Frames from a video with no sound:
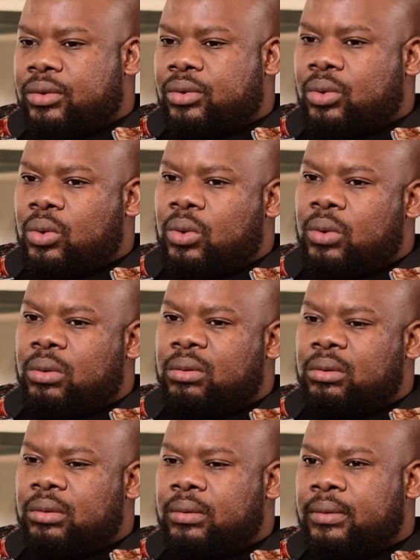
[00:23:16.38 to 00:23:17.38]
so
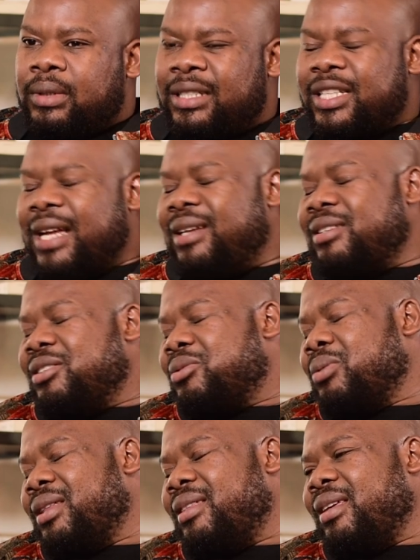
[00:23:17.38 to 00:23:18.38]
the
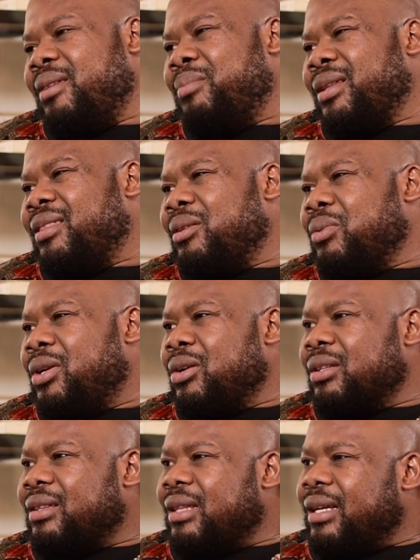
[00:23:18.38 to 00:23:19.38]
challenges were there, but they were
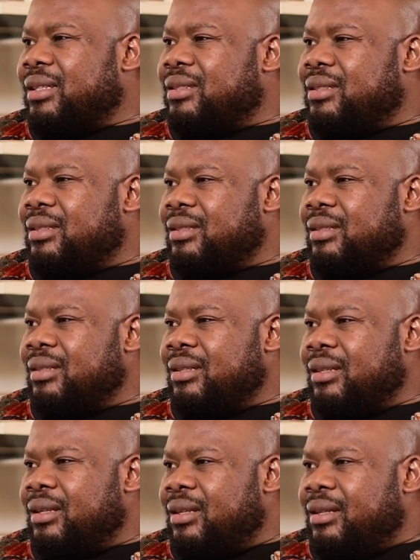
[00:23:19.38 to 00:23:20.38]
not that
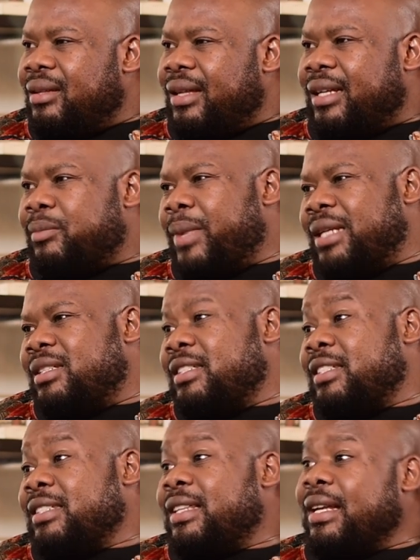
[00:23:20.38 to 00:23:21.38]
that much.
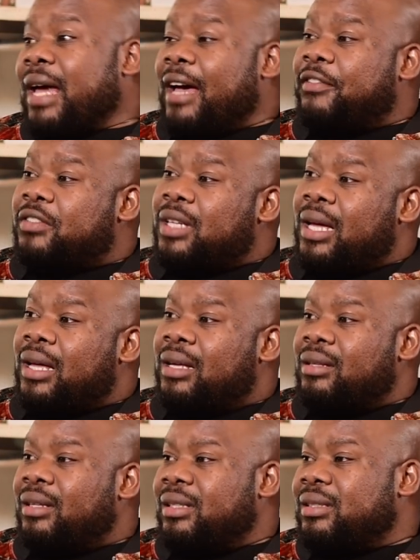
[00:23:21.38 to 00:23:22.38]
It's just that
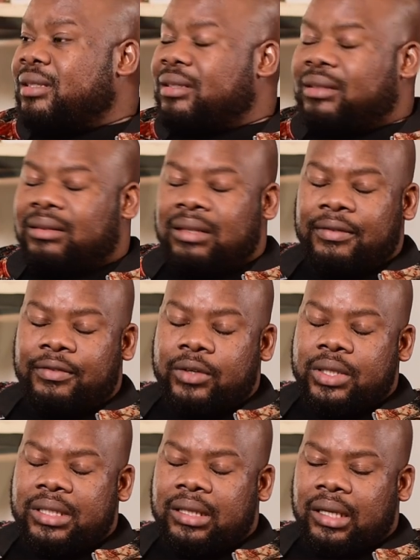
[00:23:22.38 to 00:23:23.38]
after the the
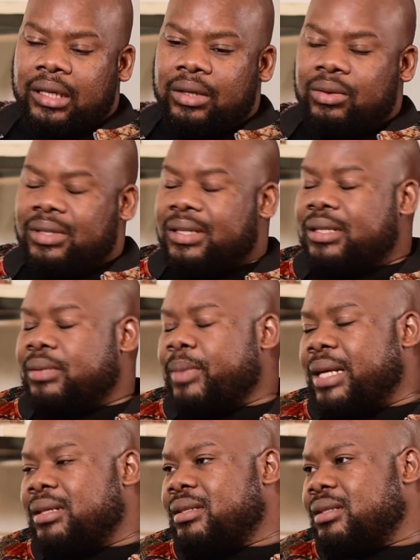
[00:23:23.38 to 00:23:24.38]
first three or six
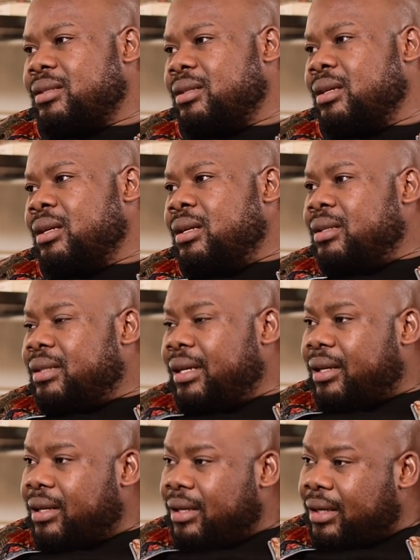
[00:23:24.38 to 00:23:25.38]
months,
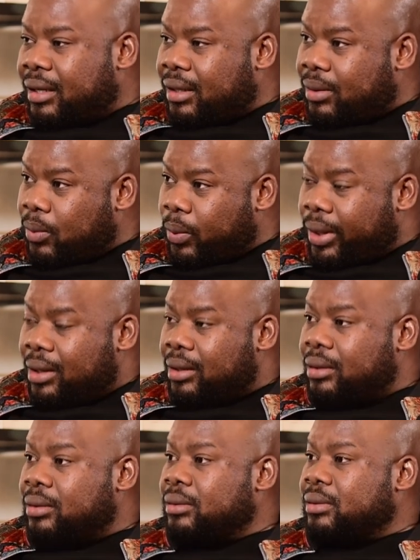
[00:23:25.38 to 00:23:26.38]
taking a
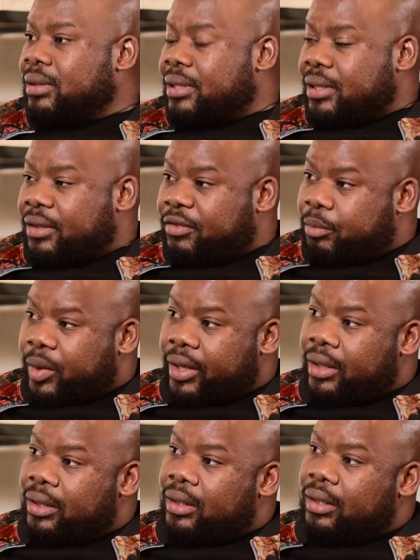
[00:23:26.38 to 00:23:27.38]
well-deserved
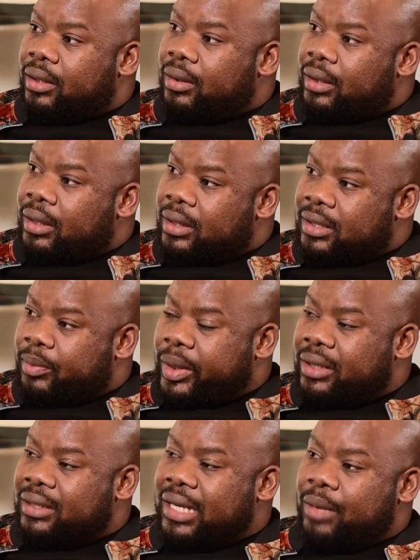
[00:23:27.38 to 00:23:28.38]
break, mm-hmm. uh,
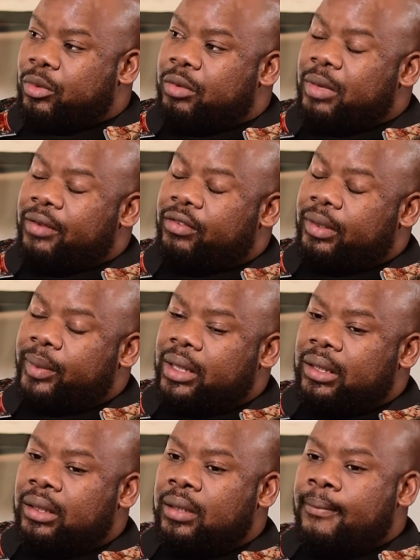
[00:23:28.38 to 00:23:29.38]
spending time with my
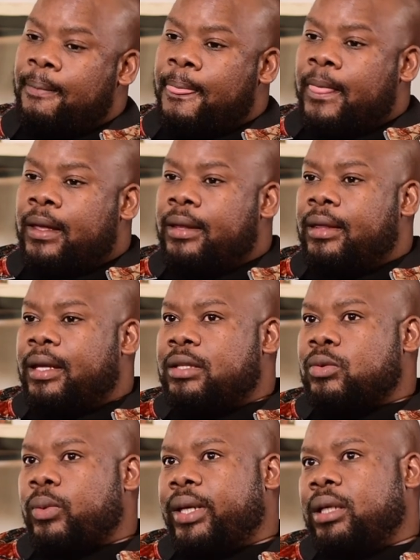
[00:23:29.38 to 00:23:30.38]
family,
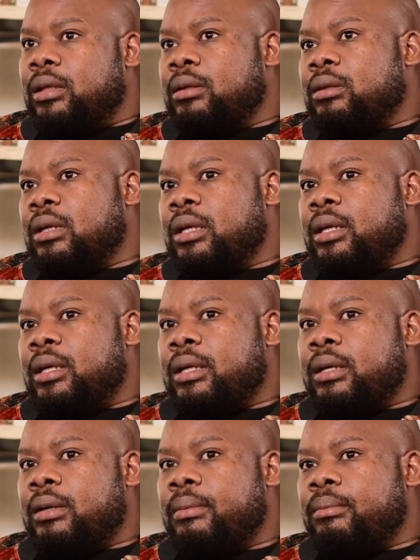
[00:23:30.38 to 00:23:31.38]
that's when
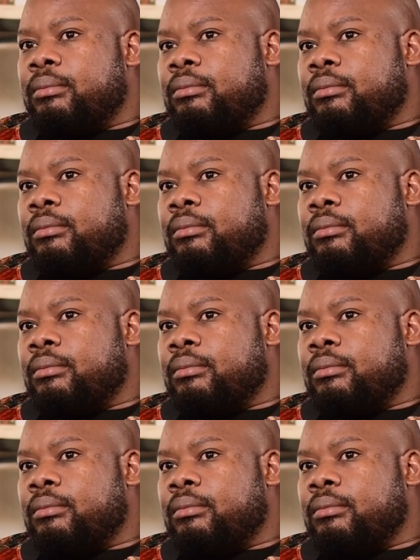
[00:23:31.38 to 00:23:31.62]
uh,